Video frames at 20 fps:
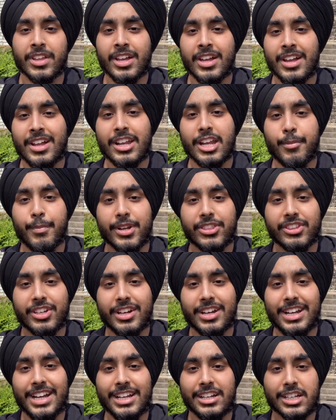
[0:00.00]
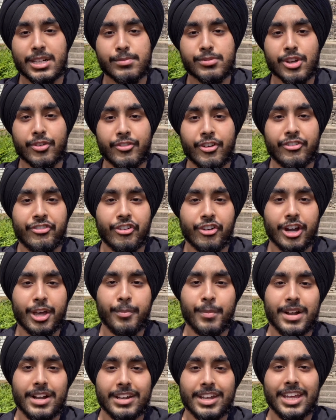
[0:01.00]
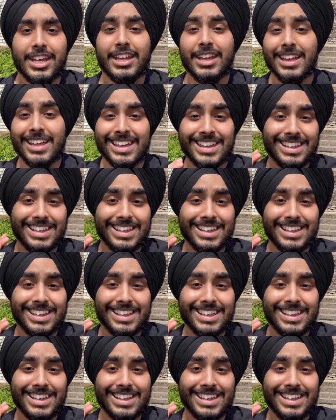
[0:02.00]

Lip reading: Number thirdly, in terms of affordability,